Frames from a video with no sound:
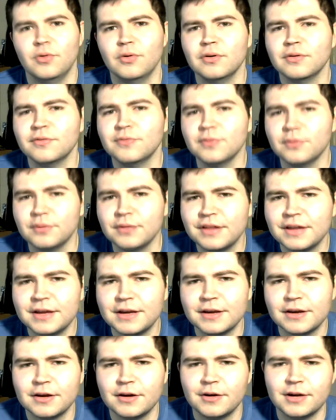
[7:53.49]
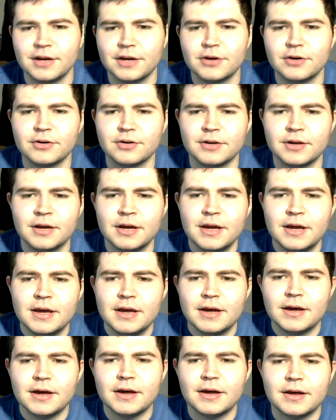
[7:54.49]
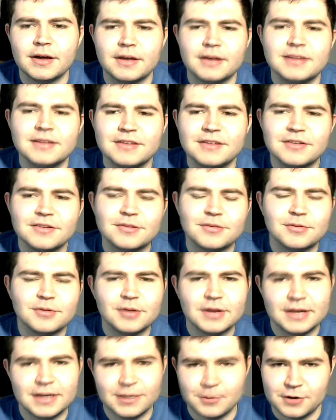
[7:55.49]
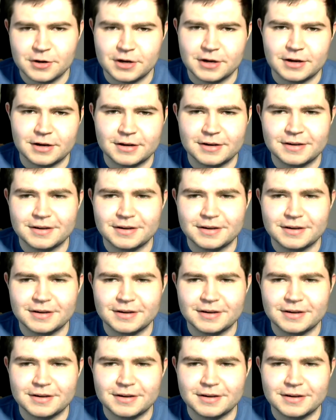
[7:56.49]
awful thing going on doesn't really work.